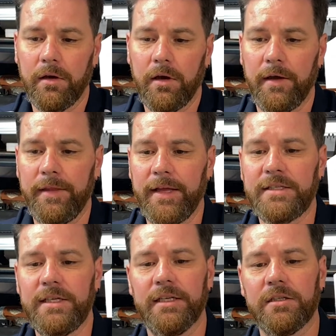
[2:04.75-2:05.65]
And that's
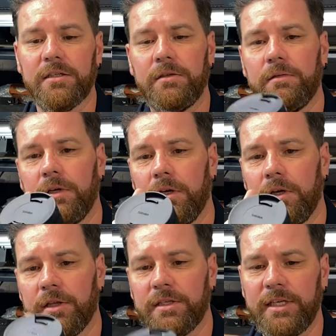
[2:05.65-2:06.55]
it.
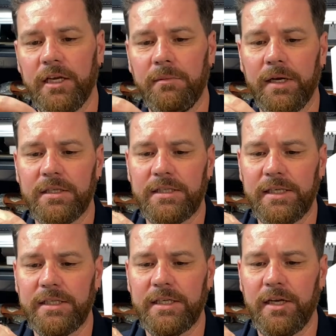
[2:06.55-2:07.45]
The Sigma
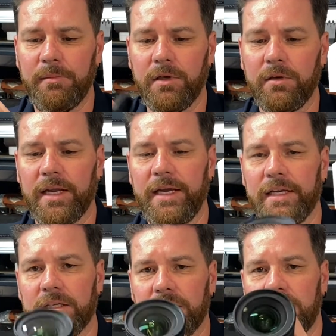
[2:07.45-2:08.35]
16mm
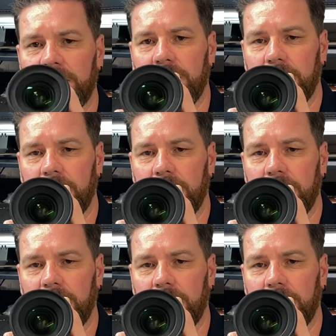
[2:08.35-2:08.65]
lens.